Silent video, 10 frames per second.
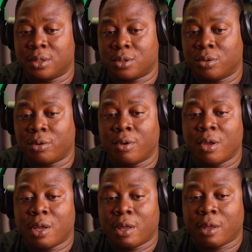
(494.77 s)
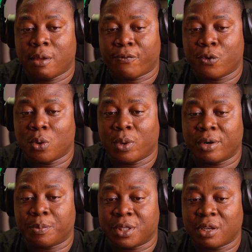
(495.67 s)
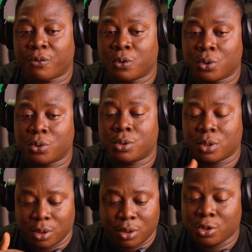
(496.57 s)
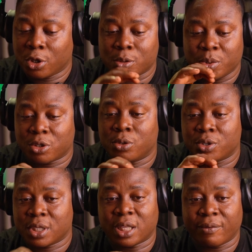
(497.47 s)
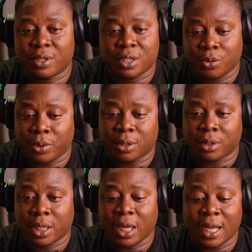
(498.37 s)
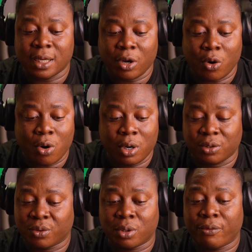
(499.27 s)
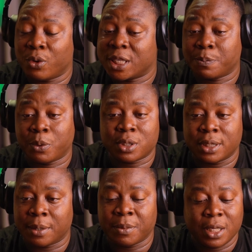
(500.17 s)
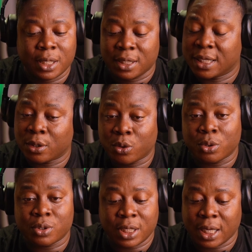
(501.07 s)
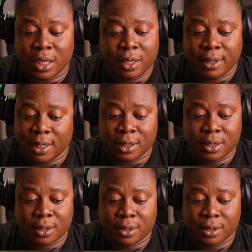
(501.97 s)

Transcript: So if you don't want repeated photos, just make sure you set everything well, okay? And all these photos, if you export them, they are not going to take any credit.